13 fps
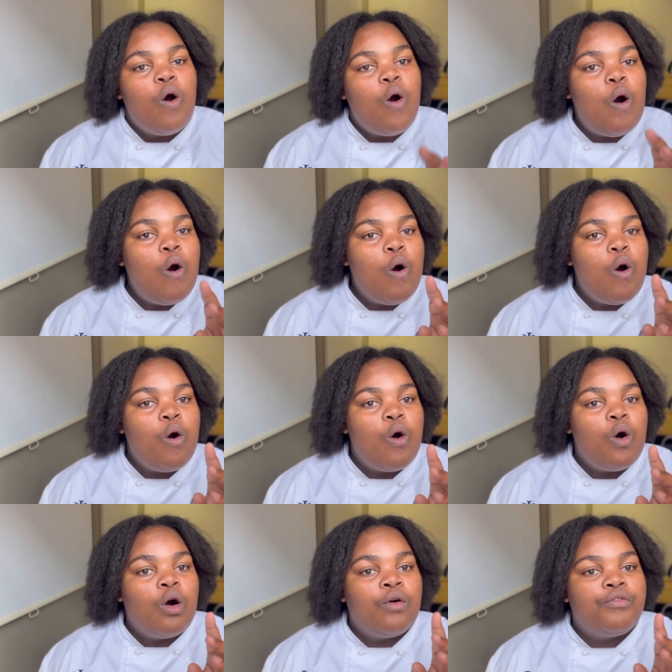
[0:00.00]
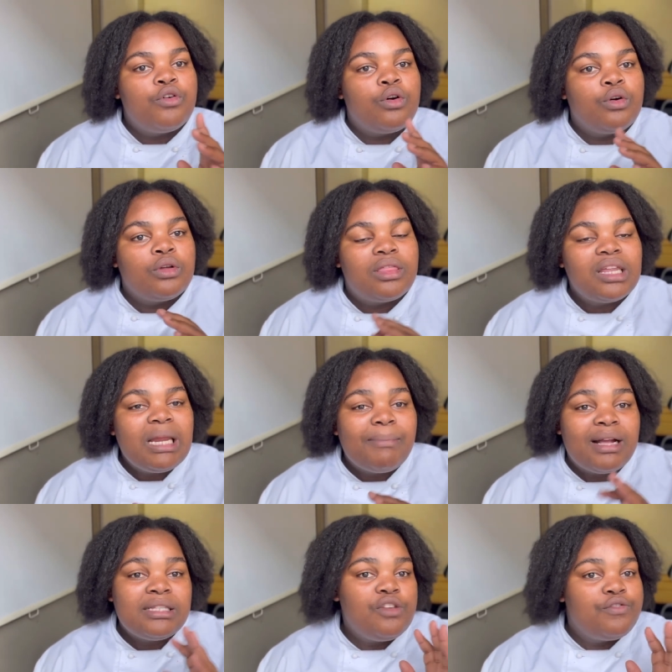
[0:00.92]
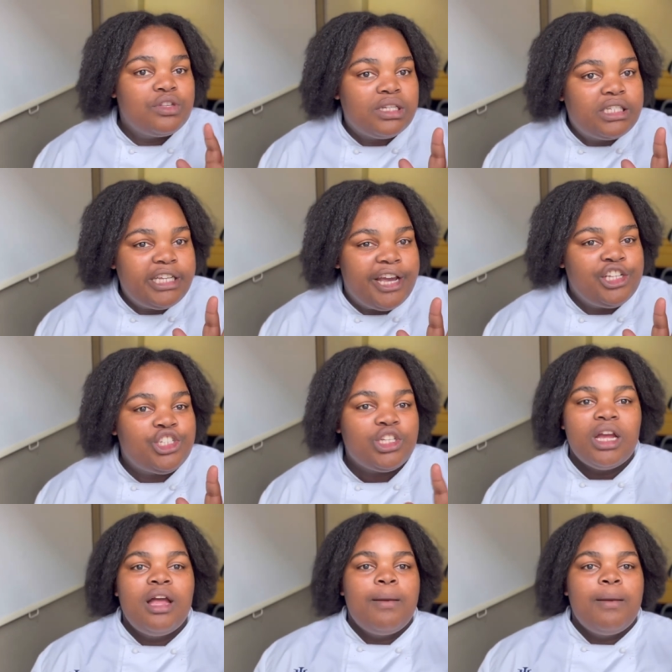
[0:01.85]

or for three months if you're CTH.